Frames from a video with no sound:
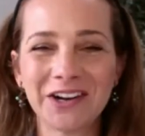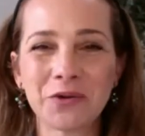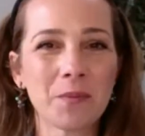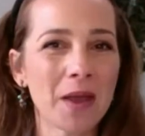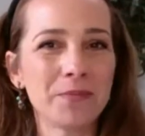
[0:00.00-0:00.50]

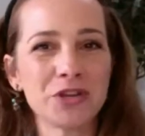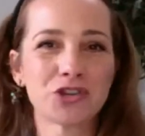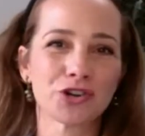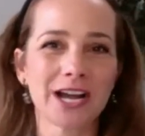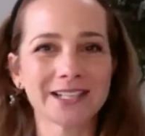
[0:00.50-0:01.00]
We might be
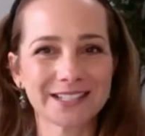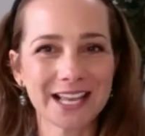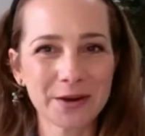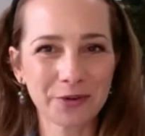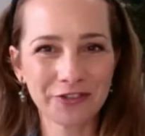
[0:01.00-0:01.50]
dressed
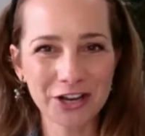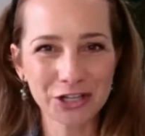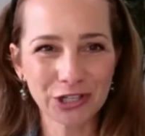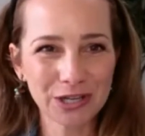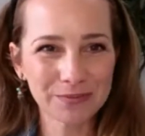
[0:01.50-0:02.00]
like a
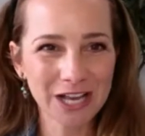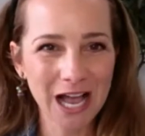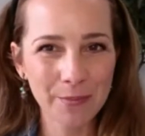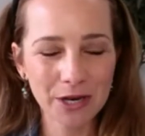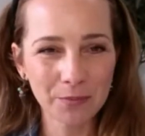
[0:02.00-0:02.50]
professional up
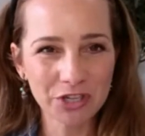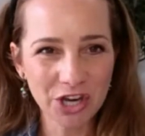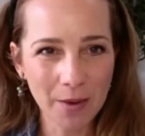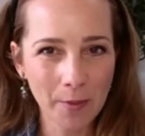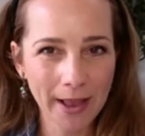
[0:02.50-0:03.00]
top and in
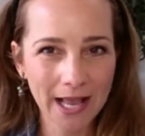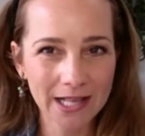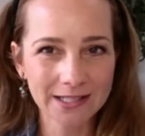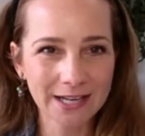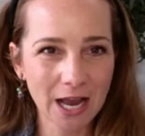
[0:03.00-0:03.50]
pajama
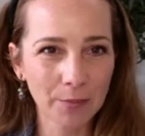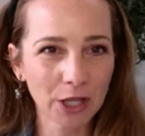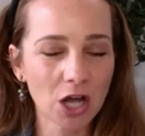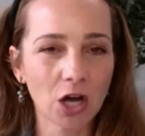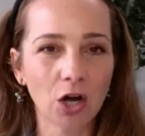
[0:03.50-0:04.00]
pants down
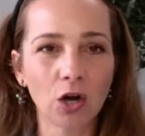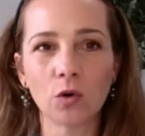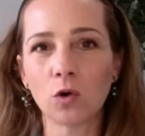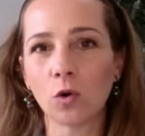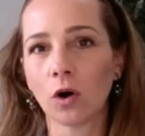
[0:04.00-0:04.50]
below,
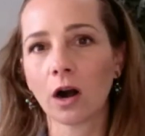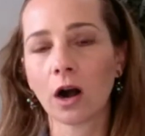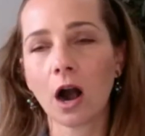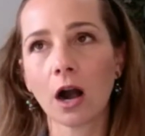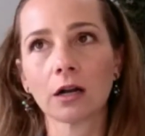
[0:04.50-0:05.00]

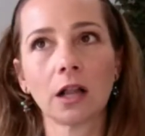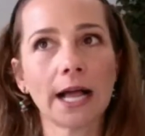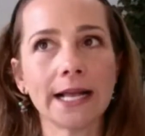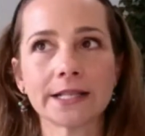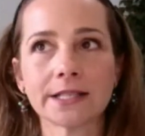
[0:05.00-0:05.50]
or our
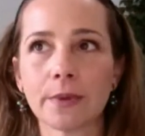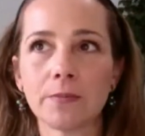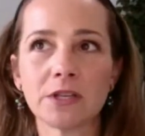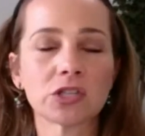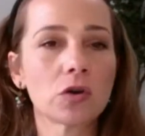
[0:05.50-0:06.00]
clients might
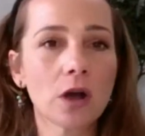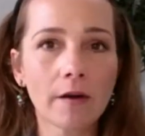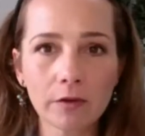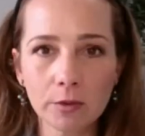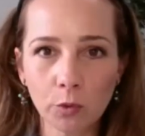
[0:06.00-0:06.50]
be so
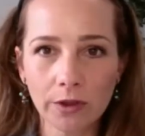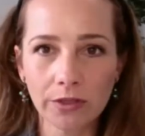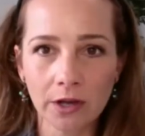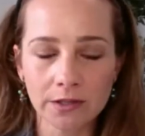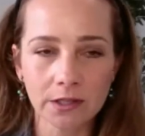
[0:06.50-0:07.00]
comfortable
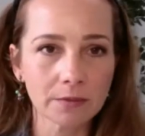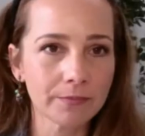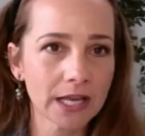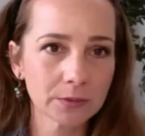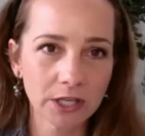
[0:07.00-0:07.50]
with us that the
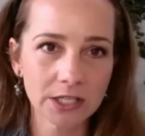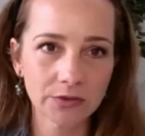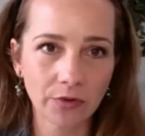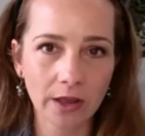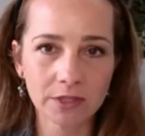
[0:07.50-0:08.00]
best place
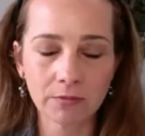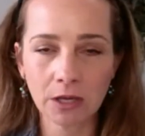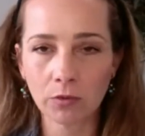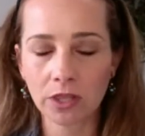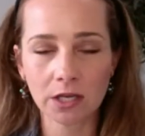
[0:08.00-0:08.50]
for them to
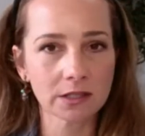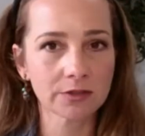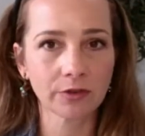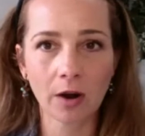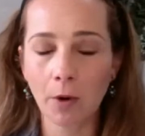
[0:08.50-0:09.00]
meet with us
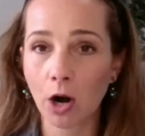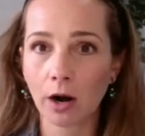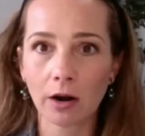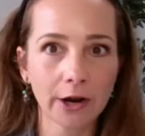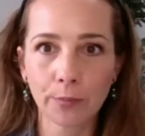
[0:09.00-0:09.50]
is from
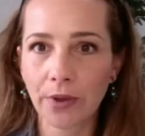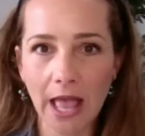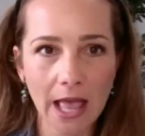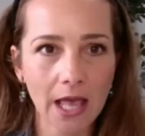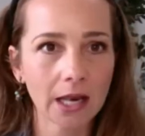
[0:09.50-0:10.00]
our, their
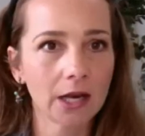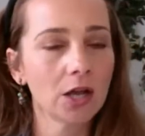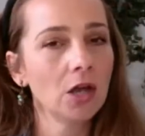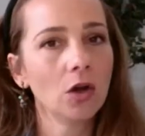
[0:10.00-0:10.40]
bed